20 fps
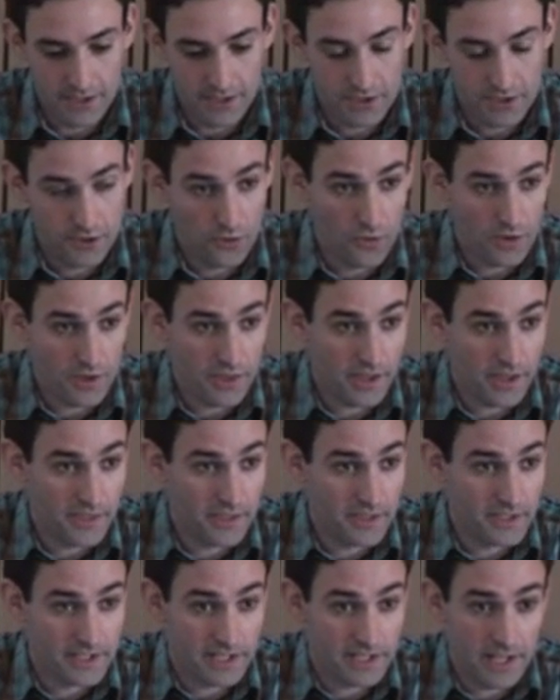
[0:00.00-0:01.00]
showing
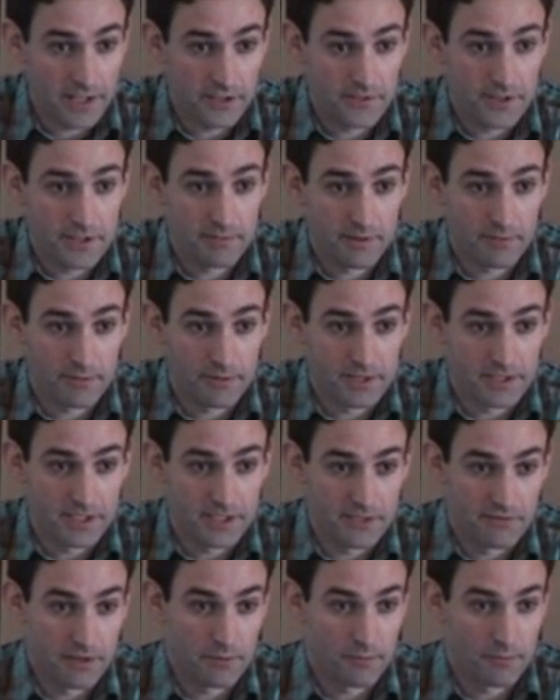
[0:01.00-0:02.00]
that this algorithmic
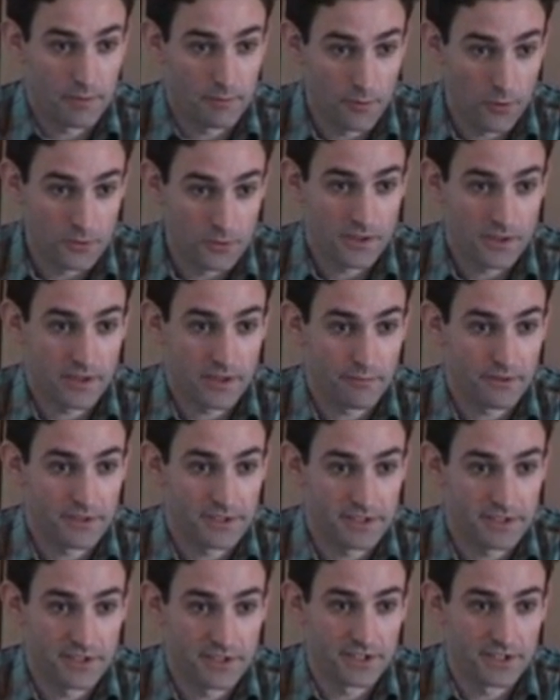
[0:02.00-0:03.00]
procedure, well, proposing the
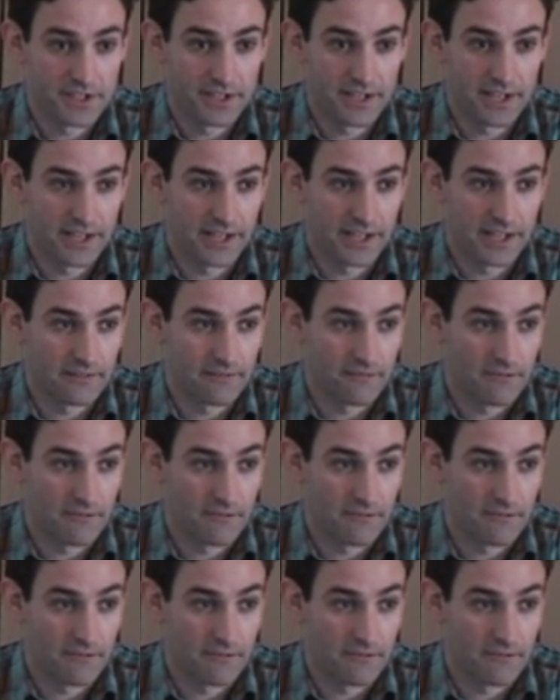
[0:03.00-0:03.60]
procedure and